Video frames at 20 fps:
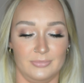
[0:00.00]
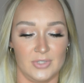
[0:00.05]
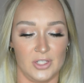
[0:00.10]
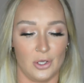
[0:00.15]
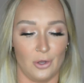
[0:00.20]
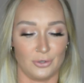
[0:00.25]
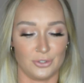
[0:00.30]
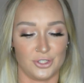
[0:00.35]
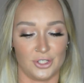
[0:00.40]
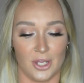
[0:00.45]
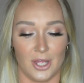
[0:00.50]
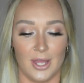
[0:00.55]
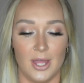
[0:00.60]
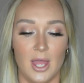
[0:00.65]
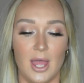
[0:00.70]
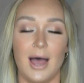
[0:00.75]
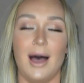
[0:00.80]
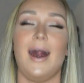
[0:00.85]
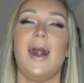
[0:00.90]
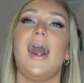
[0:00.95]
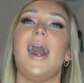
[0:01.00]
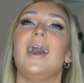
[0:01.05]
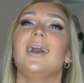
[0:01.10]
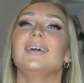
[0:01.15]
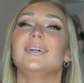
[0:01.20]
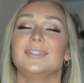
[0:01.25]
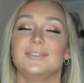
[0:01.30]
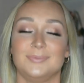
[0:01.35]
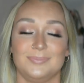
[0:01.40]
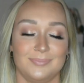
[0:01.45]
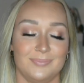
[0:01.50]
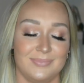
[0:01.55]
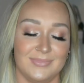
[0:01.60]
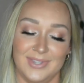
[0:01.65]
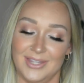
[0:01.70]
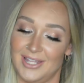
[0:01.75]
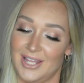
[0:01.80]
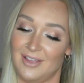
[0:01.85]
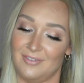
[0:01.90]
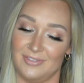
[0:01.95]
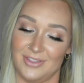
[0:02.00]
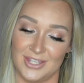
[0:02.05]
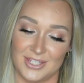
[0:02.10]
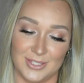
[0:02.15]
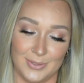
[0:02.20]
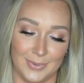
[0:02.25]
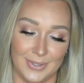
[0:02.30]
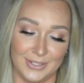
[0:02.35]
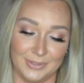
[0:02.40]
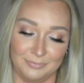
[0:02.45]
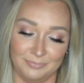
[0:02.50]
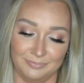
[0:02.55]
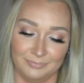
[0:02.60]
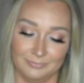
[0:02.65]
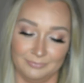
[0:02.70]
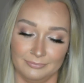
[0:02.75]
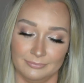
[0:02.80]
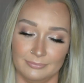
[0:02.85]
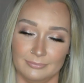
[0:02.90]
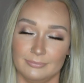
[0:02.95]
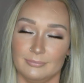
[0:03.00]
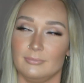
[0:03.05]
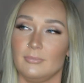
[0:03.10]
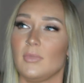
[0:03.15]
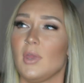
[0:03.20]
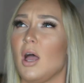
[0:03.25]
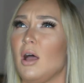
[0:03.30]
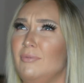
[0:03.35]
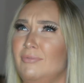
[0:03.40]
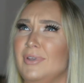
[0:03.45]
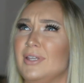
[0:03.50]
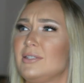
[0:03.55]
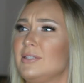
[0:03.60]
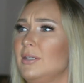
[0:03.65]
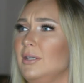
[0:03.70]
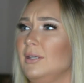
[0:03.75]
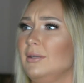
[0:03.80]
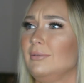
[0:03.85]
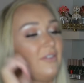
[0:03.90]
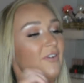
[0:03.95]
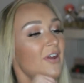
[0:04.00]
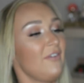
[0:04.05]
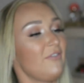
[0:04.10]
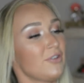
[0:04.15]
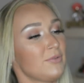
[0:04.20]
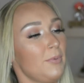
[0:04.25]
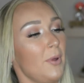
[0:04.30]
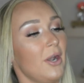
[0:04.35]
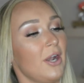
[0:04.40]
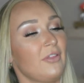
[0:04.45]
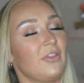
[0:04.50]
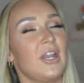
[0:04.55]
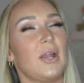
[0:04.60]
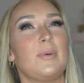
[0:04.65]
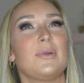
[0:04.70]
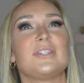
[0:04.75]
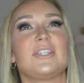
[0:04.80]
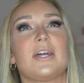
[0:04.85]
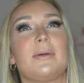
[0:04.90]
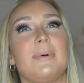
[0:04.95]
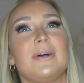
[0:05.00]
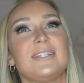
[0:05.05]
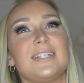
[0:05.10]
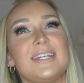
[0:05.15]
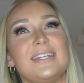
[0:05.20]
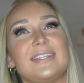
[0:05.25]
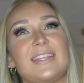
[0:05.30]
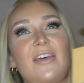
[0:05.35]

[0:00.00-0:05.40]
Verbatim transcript: Gotcha. Ah, love this one obviously. The very first product that I want to talk about is